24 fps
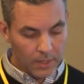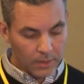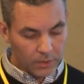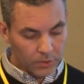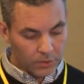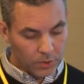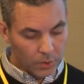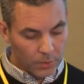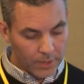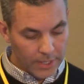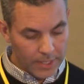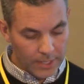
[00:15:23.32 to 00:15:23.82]

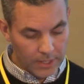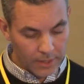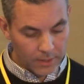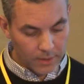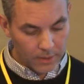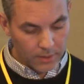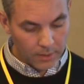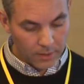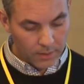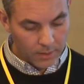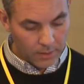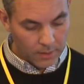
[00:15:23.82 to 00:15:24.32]
So
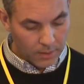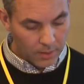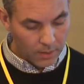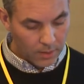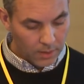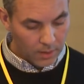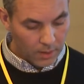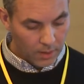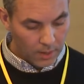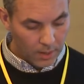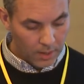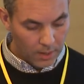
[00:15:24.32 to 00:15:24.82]
here,
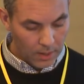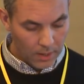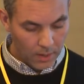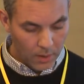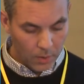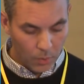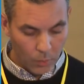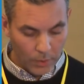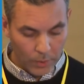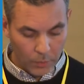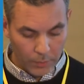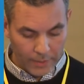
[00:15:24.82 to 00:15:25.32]

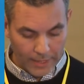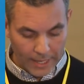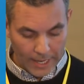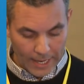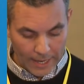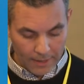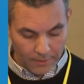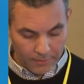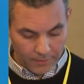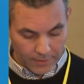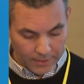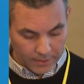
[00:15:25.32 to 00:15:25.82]
what we
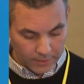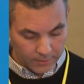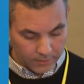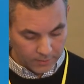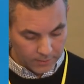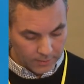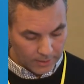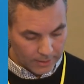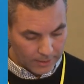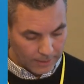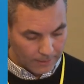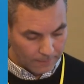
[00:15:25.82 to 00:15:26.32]
have
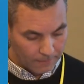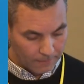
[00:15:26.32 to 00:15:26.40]
is